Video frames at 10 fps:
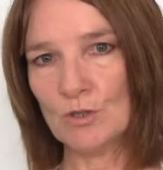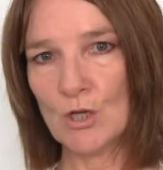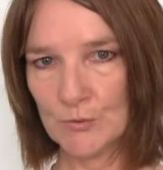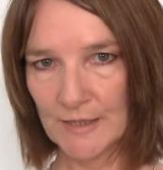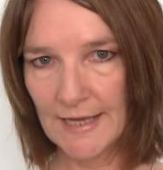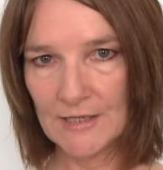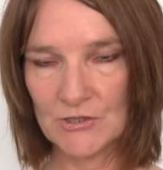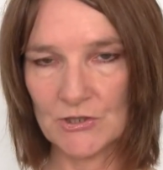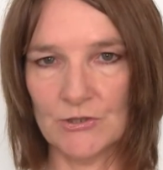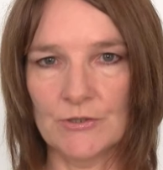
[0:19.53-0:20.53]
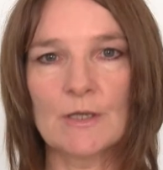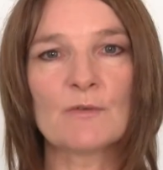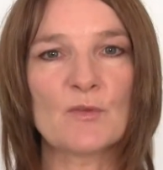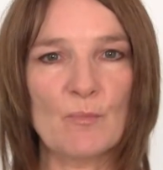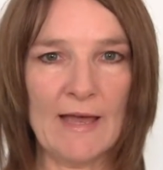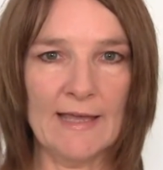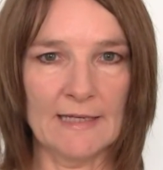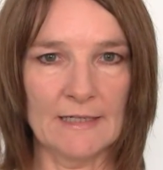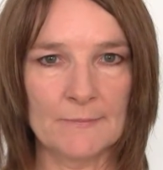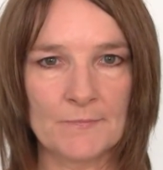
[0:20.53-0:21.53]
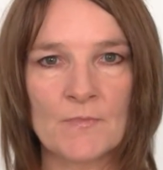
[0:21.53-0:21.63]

location of the pain.